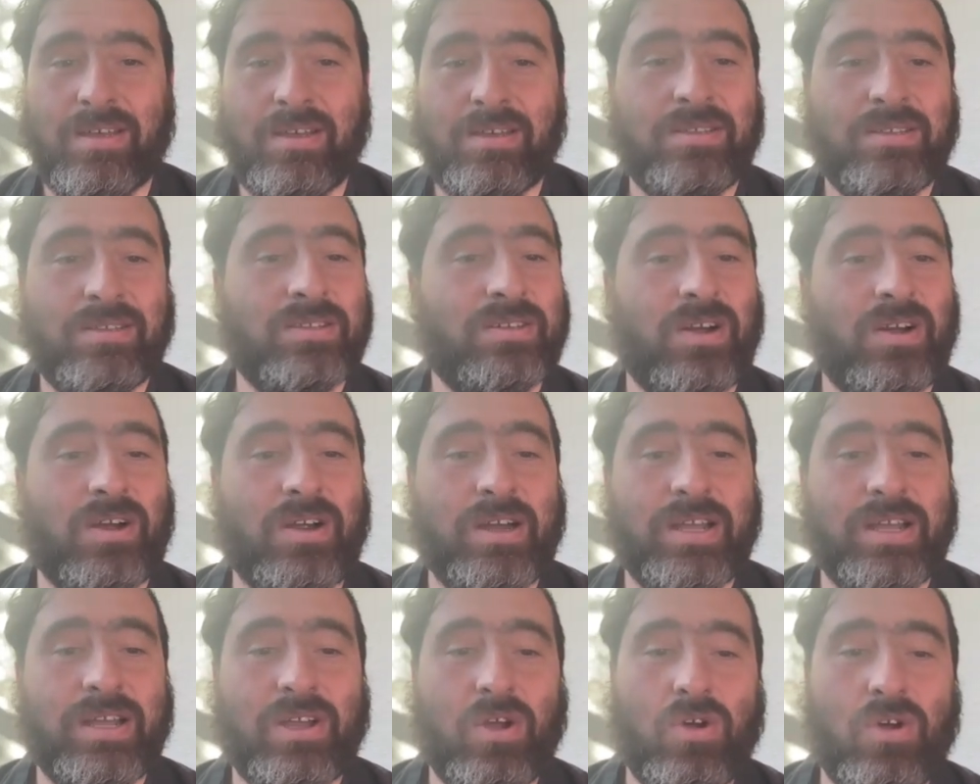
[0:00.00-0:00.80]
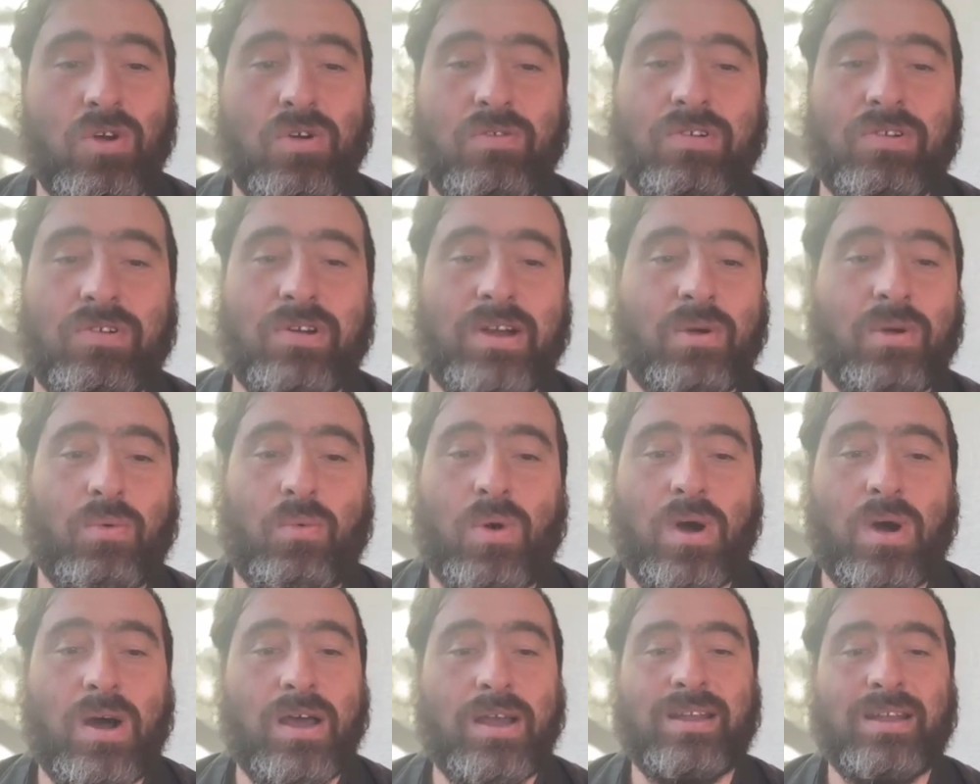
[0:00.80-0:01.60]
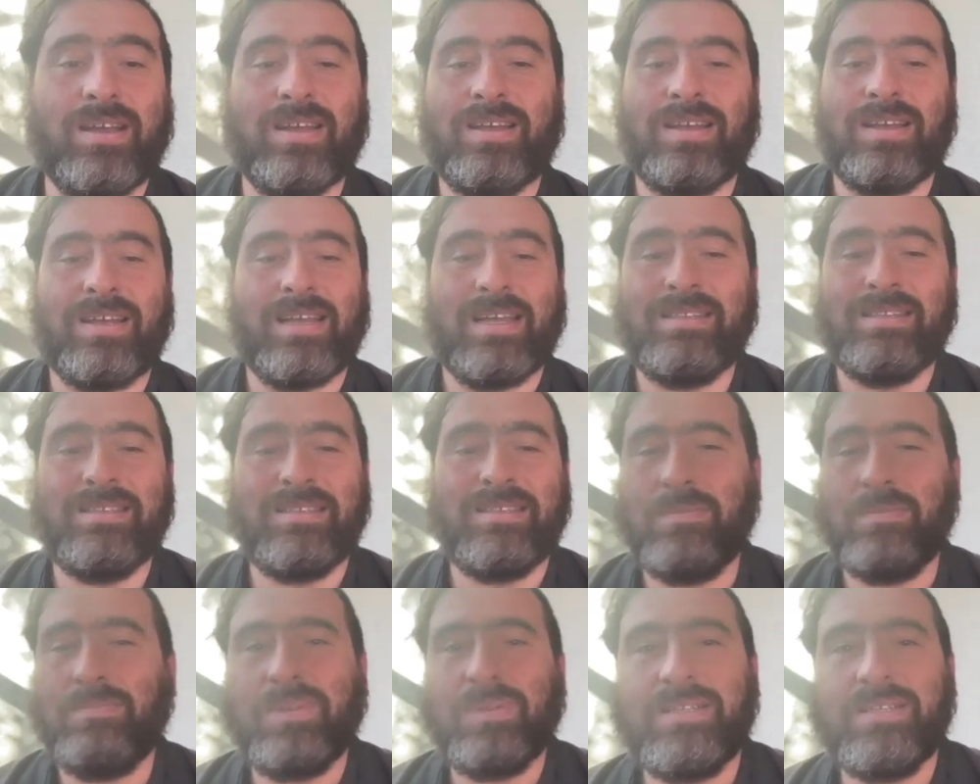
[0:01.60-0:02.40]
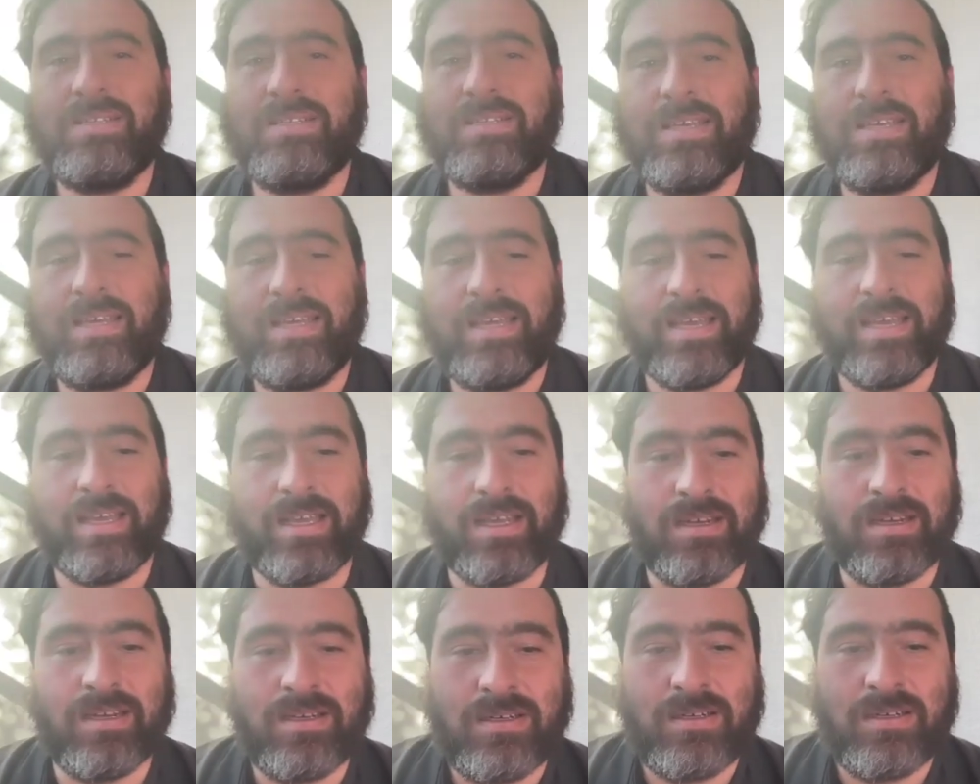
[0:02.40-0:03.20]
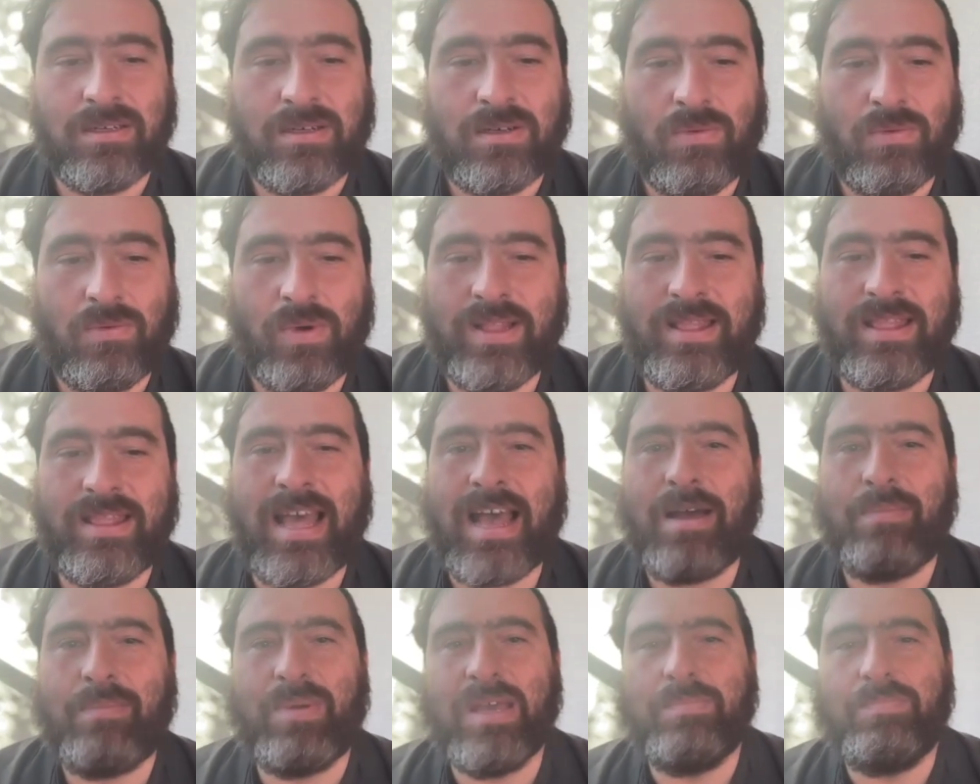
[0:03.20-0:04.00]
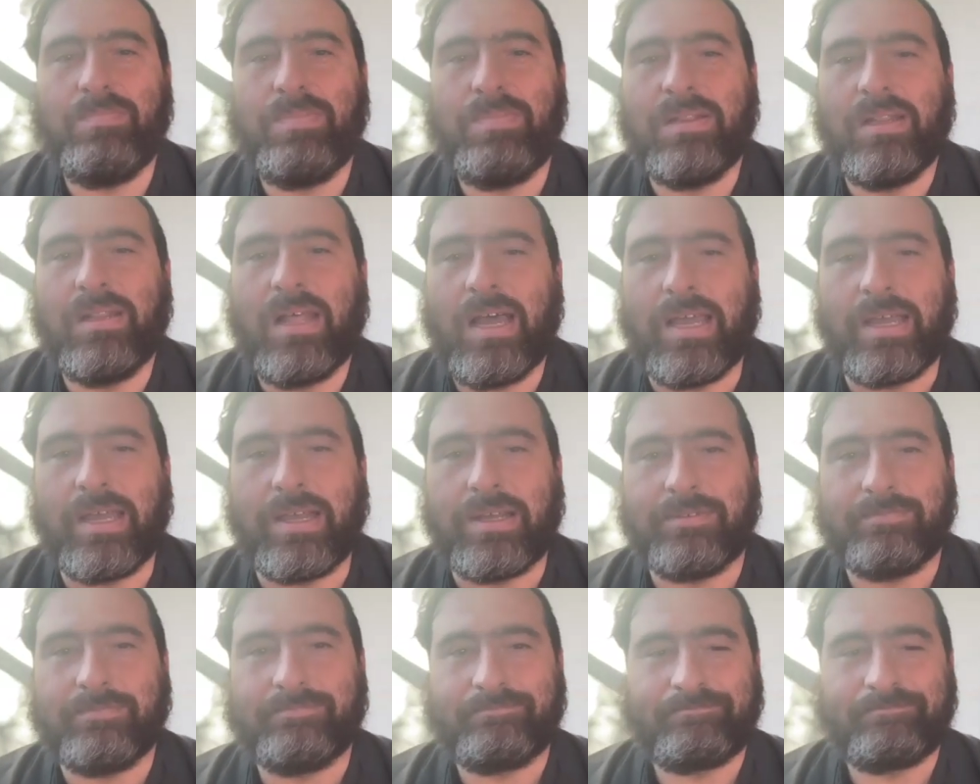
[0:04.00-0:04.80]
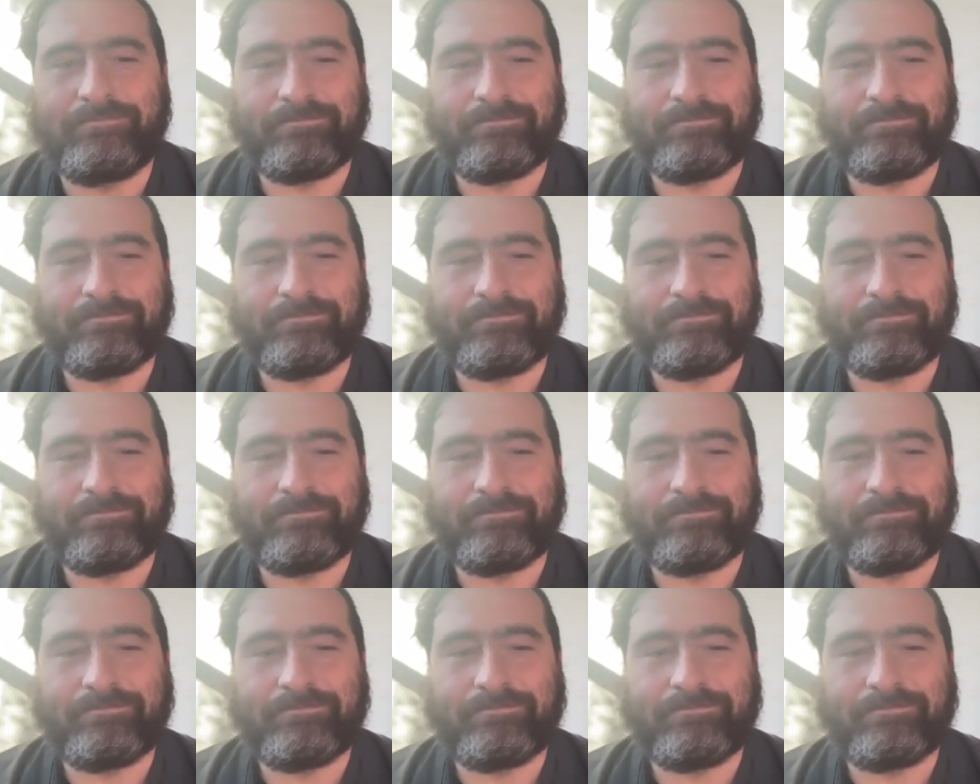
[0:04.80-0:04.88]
starting over at one and simply seeing what that might be like.